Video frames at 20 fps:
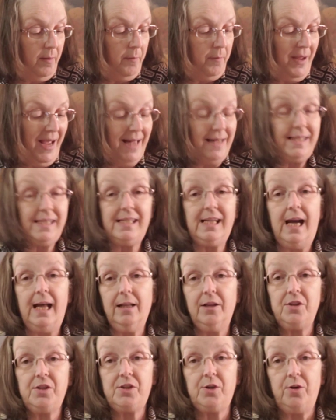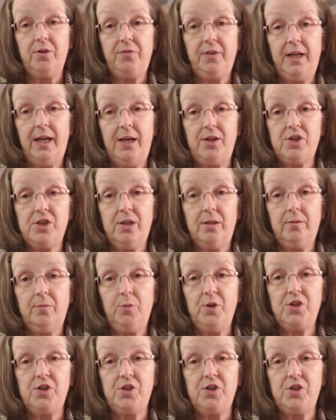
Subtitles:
Petstylist certification,